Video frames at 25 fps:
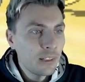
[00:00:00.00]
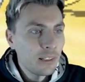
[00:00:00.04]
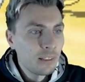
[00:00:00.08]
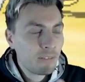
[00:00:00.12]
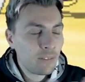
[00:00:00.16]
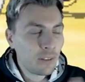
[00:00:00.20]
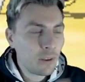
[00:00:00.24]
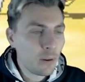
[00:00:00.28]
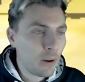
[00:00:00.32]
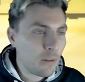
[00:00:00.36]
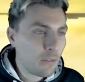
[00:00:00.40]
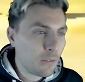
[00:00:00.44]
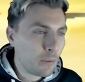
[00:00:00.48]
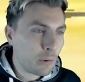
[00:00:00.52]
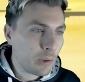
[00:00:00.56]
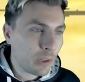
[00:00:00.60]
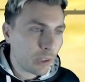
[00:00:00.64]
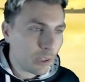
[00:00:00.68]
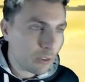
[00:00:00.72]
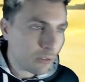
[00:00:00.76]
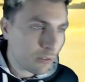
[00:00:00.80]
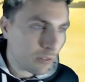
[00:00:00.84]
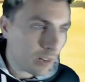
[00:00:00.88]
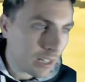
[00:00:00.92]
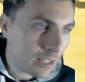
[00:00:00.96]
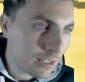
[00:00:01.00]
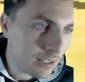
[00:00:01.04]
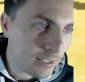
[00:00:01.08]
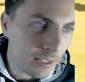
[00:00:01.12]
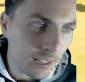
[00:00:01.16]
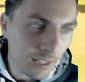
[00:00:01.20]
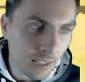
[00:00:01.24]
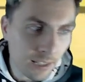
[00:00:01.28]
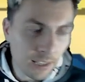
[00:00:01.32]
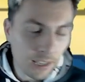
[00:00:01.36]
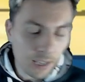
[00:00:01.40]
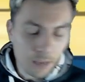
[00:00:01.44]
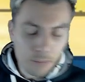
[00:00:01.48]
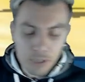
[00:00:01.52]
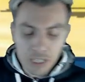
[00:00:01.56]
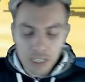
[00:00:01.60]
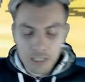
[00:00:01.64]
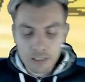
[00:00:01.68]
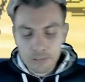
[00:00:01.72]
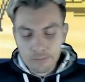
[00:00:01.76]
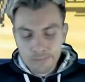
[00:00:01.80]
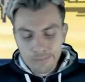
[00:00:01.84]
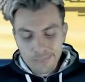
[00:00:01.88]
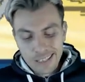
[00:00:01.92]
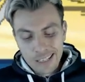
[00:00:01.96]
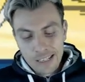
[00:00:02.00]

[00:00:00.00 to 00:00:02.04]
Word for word: If you ever want to crit here, I mean,